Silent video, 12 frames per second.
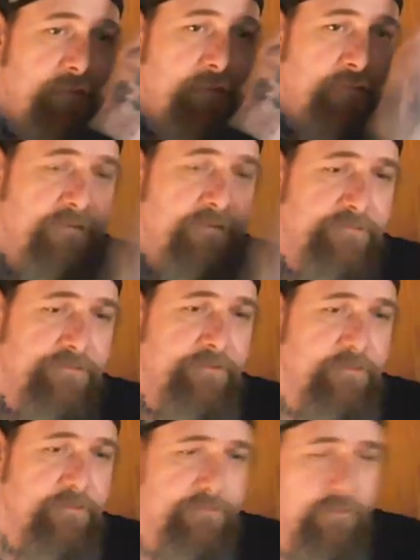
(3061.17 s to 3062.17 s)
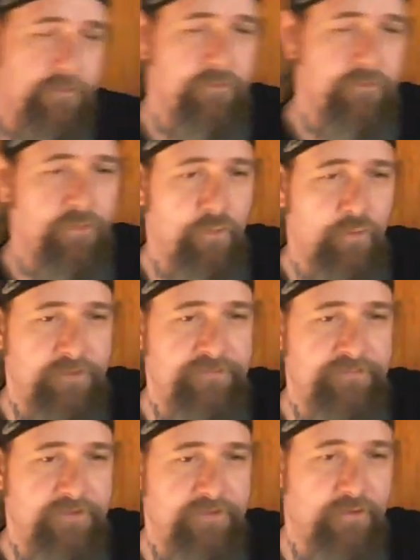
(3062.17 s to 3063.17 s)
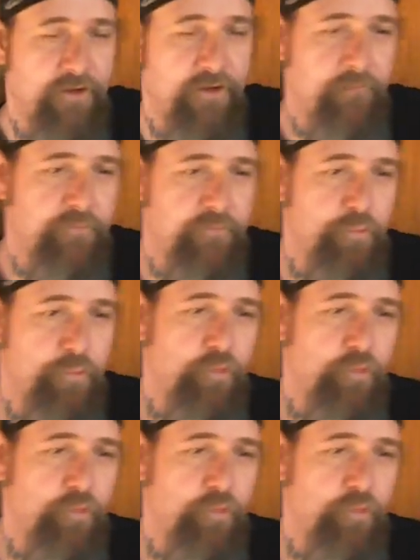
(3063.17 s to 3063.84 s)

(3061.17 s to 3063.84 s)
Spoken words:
Only the serious. Only the ones that are comfortable